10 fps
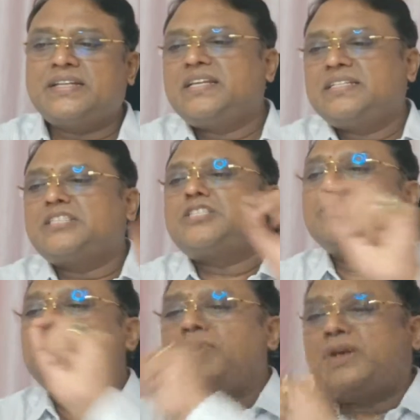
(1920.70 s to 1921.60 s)
there is a
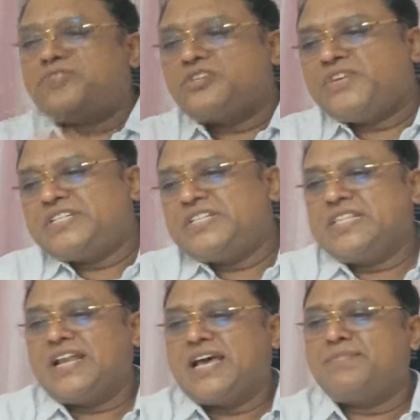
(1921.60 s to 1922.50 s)
simple observation in
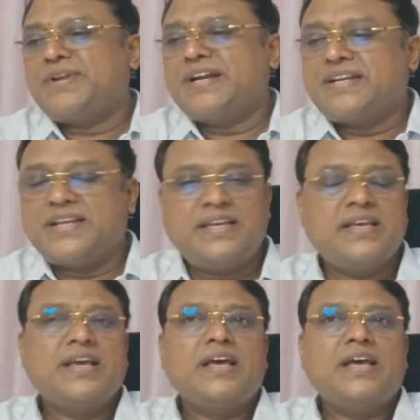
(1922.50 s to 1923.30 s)
the laboratory.